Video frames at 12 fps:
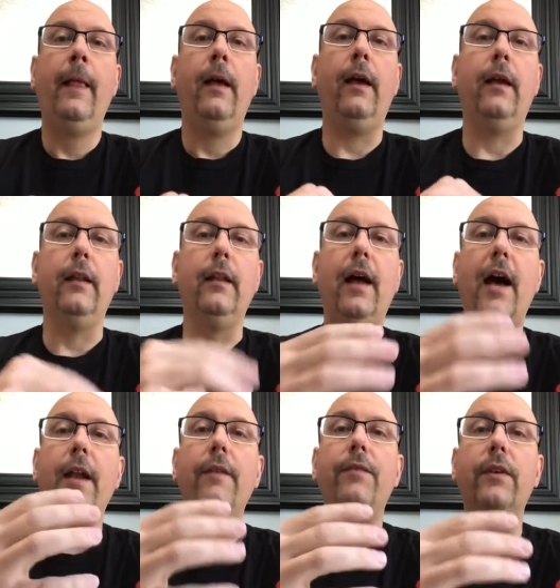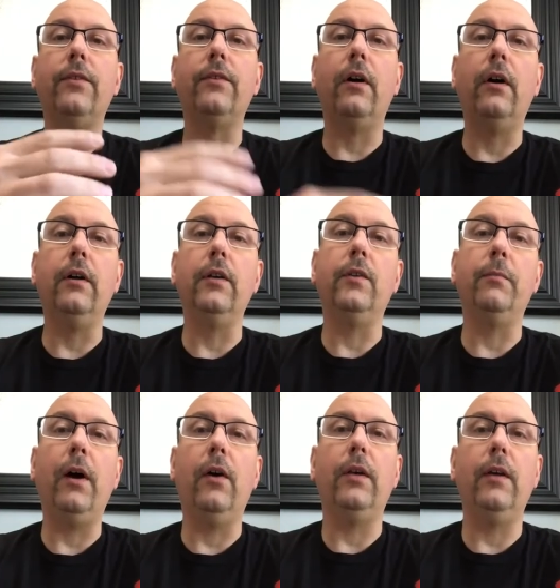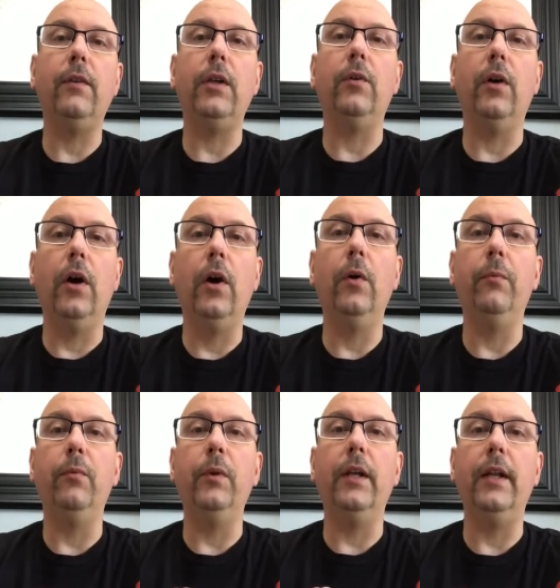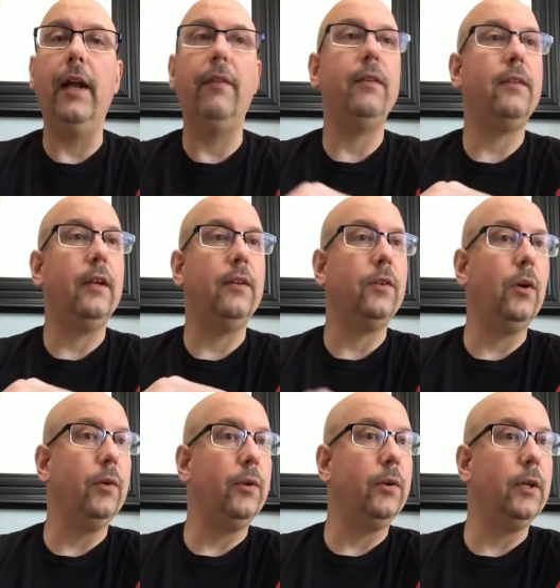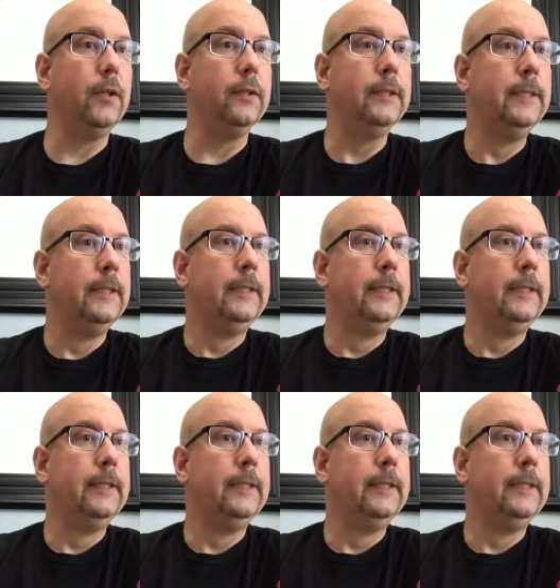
And a lot of this song is about giving you a hope when everything is going wrong.